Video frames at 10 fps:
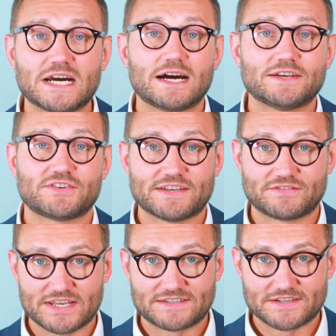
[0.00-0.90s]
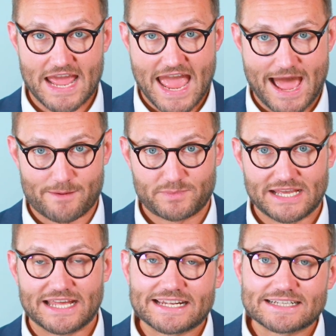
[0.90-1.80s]
does is it's an app,
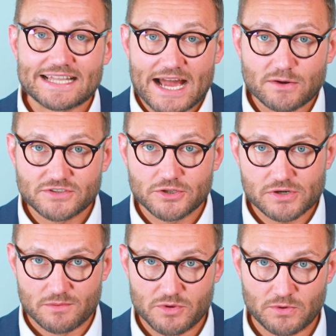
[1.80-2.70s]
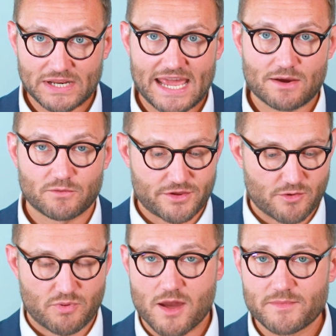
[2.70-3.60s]
and it allows you to communicate with
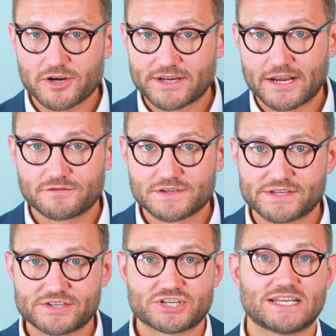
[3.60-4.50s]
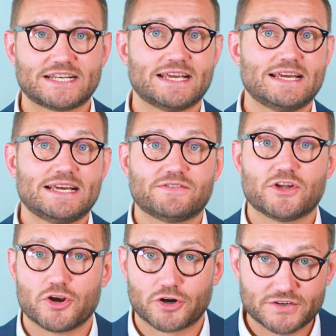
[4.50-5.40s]
your primary care physician,
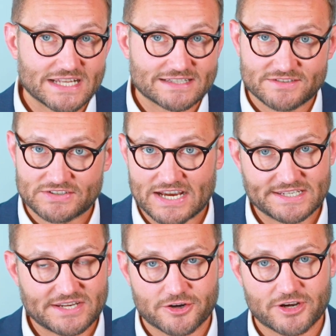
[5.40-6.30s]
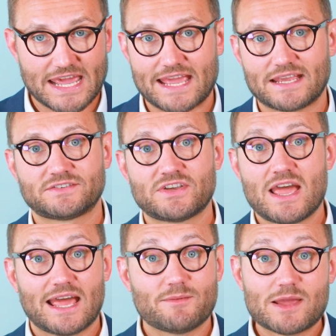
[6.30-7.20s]
the nurse that's assigned to your case,
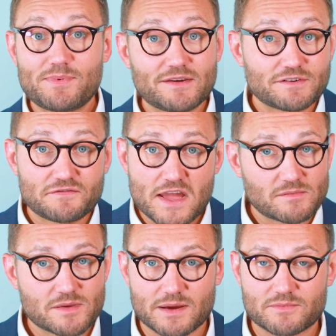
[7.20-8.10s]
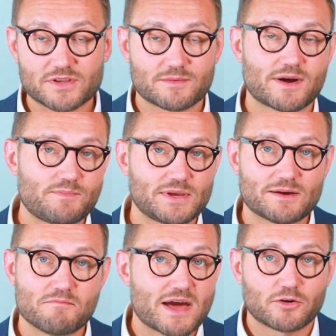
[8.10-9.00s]
and maybe even a family member that might be
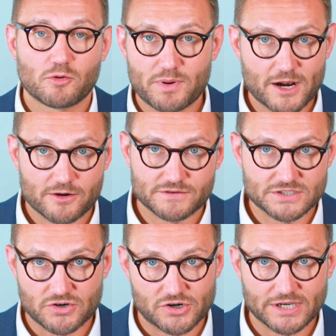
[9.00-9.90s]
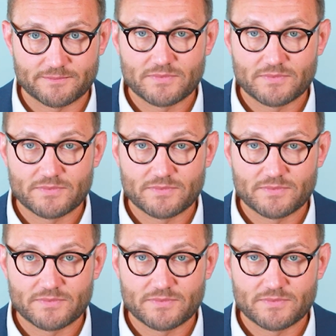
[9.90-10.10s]
a medical power of attorney.